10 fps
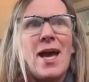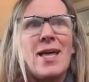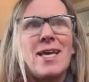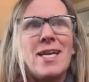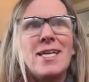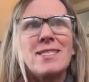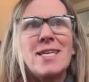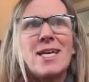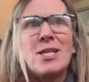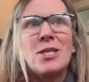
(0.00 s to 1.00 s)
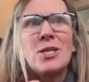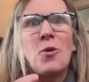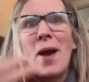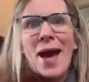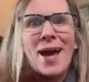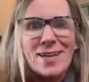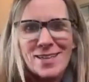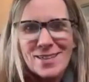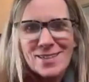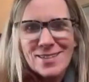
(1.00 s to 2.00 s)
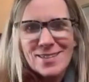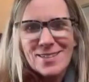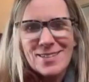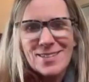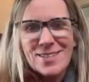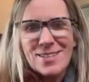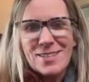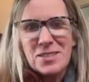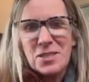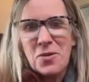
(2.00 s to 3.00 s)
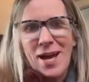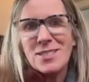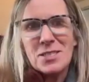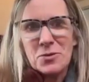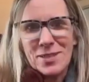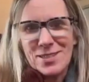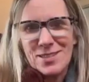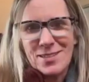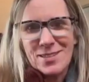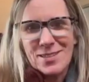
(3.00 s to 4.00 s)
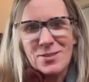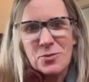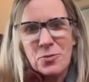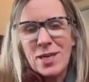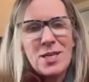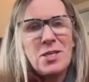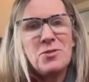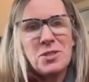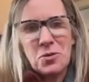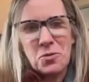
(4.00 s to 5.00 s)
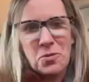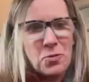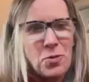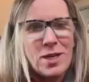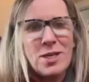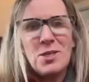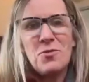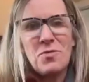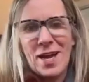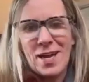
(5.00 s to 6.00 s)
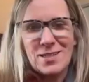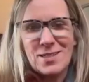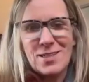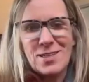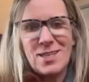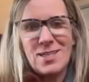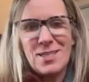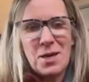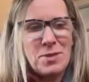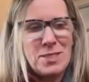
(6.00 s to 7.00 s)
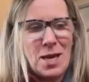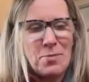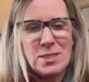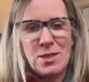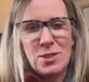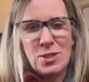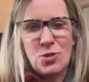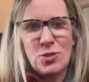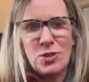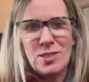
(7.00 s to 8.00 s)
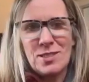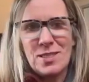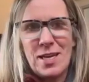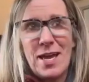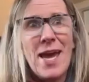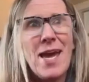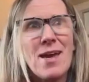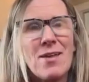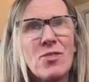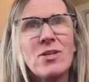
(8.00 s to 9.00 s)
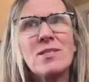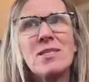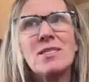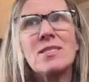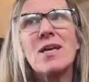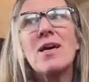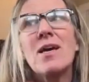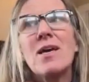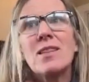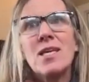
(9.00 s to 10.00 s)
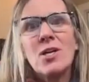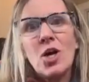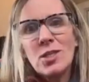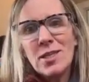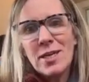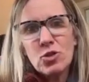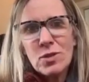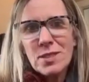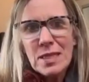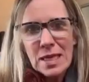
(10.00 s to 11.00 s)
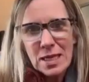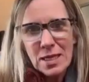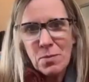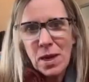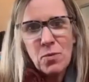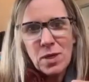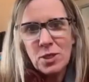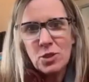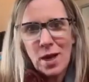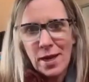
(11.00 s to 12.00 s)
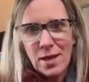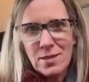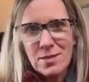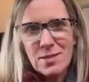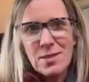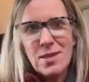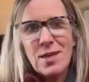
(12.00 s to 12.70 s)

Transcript: and then he said, go add to it. What can you do? What can you find? He didn't come and tap us on the shoulder and say, hey, there's this thing called electricity. You might want to try it.